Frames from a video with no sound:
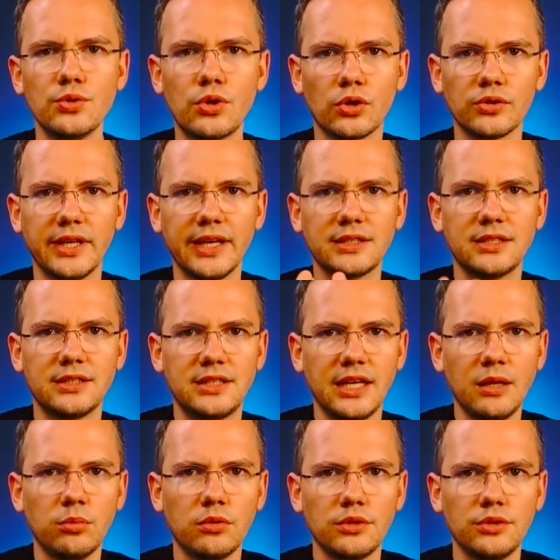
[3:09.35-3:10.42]
Connect the
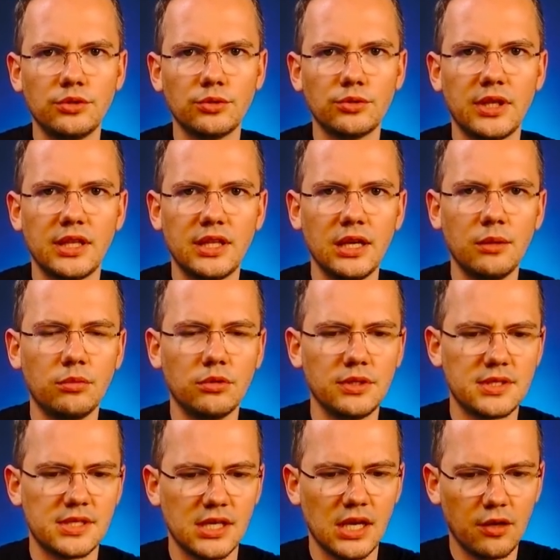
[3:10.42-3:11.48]
table into the table
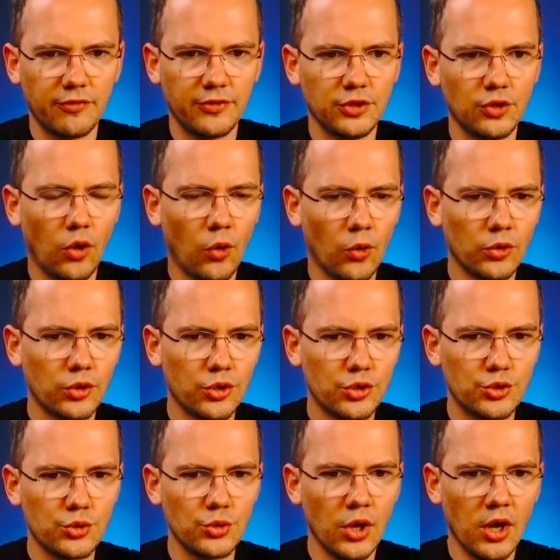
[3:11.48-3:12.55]
itself in order
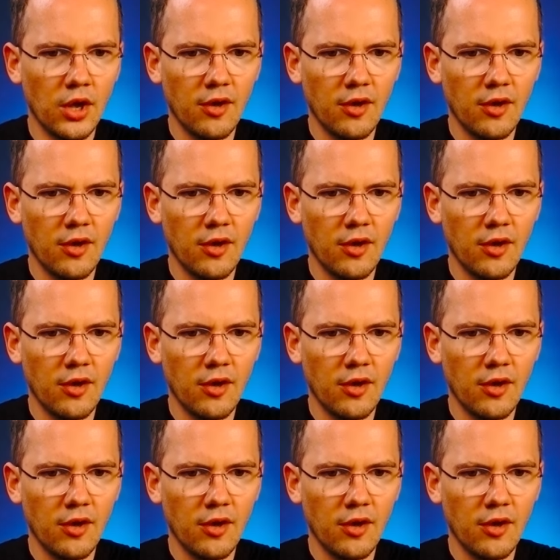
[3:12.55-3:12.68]
to